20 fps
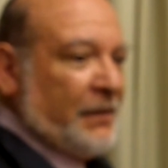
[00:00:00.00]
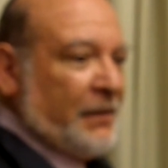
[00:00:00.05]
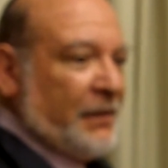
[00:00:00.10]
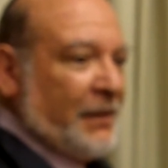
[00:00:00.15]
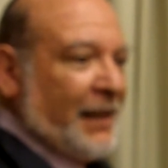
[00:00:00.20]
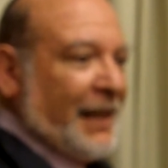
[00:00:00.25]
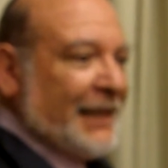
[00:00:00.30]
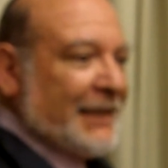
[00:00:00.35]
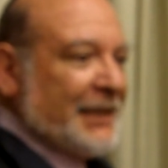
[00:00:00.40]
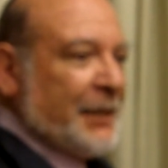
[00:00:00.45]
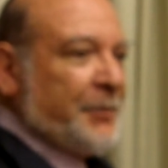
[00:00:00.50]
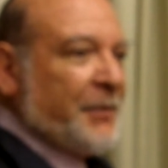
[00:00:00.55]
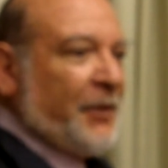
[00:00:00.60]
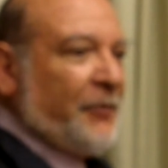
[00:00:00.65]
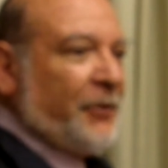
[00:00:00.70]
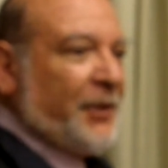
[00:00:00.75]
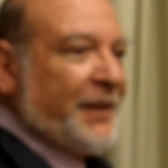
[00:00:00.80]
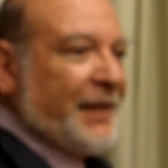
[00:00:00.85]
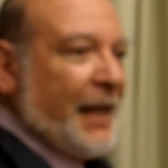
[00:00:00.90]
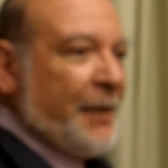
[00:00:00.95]
The concept
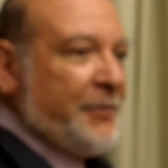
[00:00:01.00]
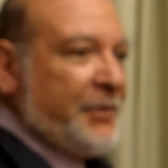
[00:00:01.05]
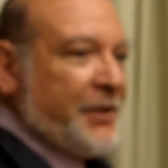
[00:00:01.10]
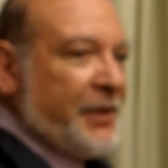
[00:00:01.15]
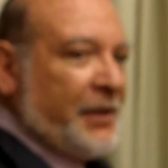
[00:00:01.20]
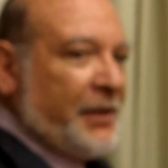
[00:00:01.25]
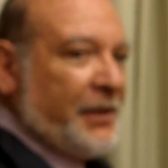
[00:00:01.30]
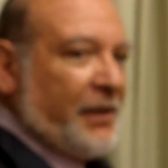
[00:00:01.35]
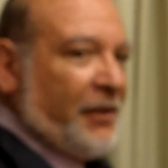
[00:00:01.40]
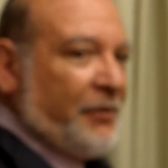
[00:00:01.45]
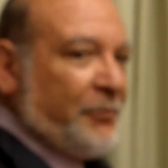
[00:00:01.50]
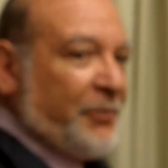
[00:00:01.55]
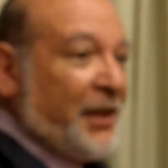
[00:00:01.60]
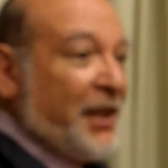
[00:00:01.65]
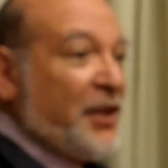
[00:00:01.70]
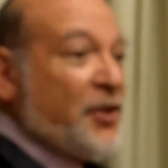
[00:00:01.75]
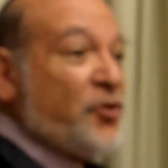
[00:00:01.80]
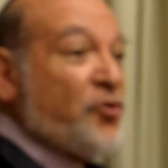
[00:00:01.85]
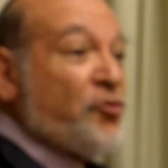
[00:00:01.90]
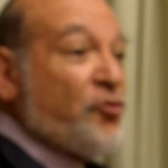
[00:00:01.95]
of redemption, of
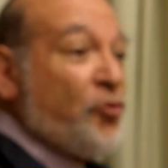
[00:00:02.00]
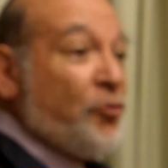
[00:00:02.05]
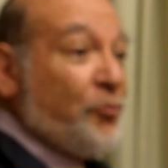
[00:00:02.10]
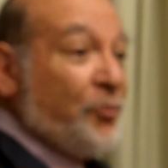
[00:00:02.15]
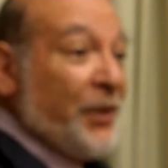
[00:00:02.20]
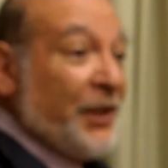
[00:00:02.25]
bringing true